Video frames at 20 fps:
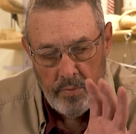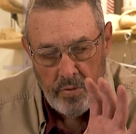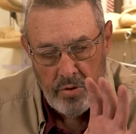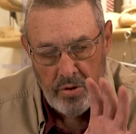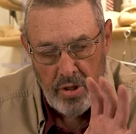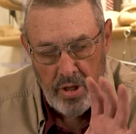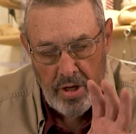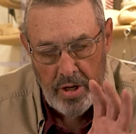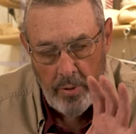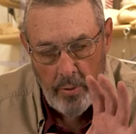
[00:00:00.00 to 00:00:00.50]

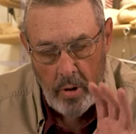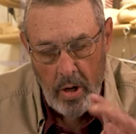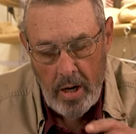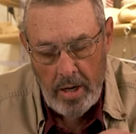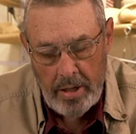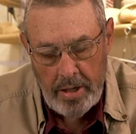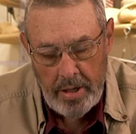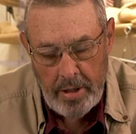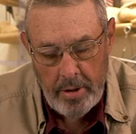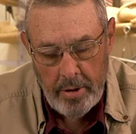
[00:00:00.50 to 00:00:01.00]
sitting
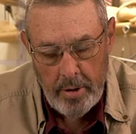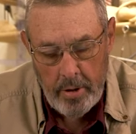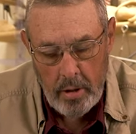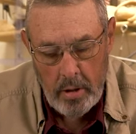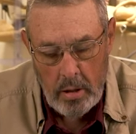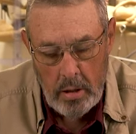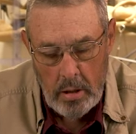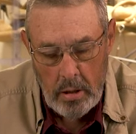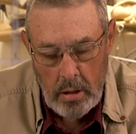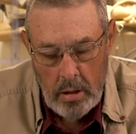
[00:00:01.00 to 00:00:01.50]
right here.
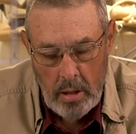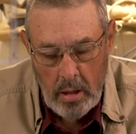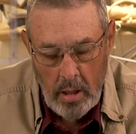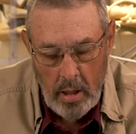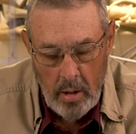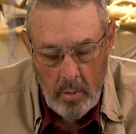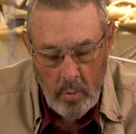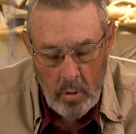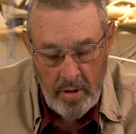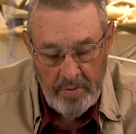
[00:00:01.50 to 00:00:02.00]

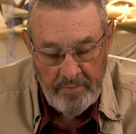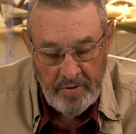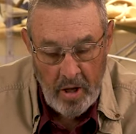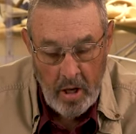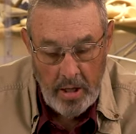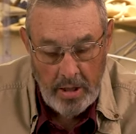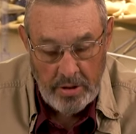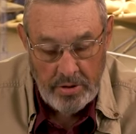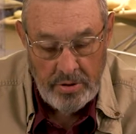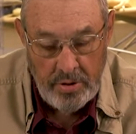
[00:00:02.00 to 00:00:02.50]
And what I've
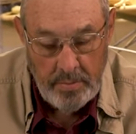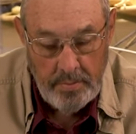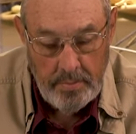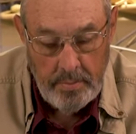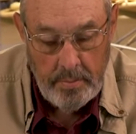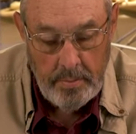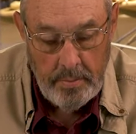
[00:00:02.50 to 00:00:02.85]
done is